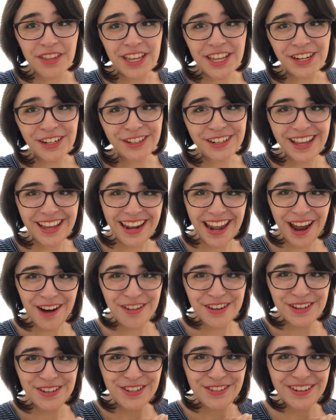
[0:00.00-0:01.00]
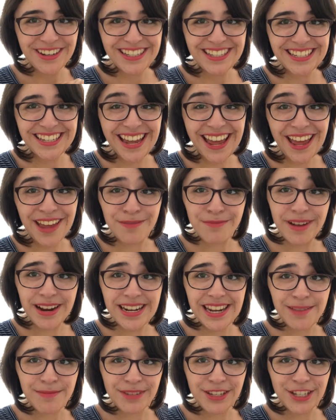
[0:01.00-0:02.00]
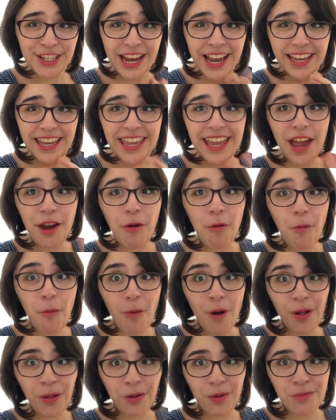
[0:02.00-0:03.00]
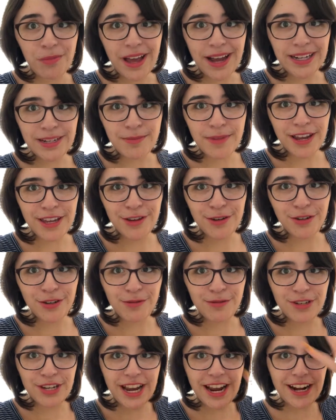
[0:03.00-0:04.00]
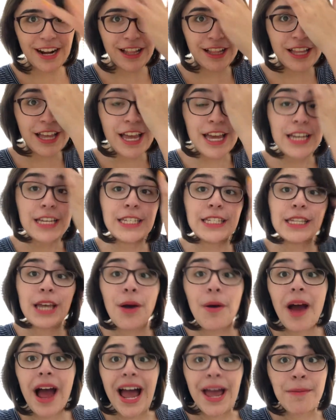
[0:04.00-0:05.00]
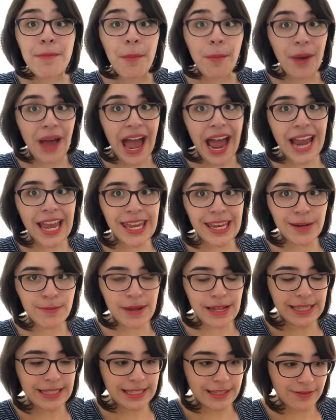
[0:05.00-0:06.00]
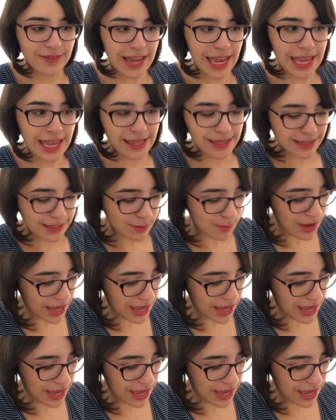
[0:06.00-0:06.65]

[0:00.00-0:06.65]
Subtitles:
internet. How are you doing today? My name is Jackie and welcome back to my YouTube channel. So I'm back in Pennsylvania this